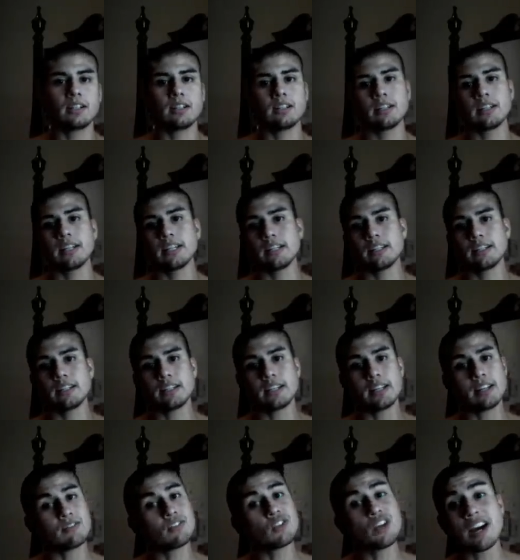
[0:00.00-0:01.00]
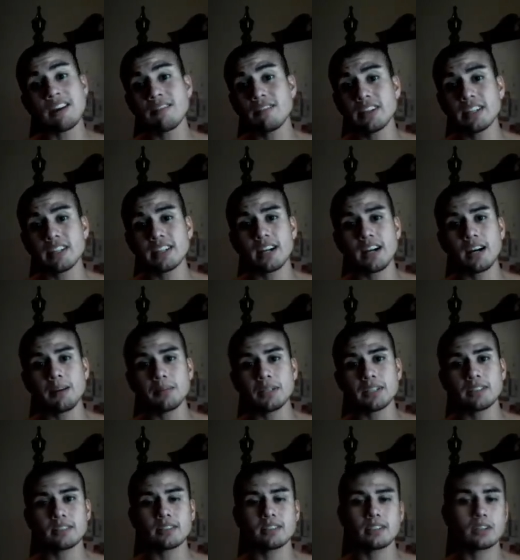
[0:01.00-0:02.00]
Uh, and if you have any
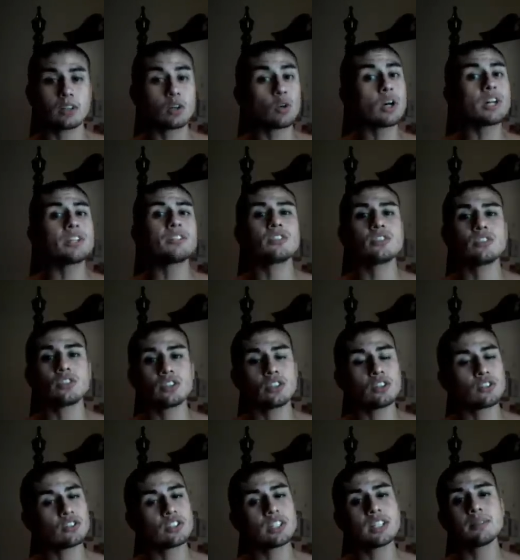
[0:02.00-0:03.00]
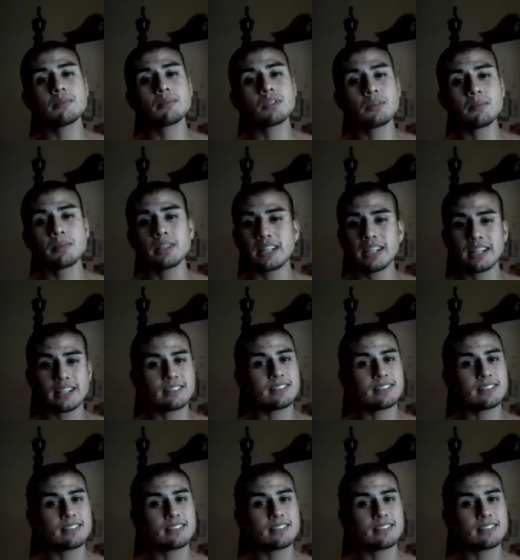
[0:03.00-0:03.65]
comments or questions, you know, send them to me.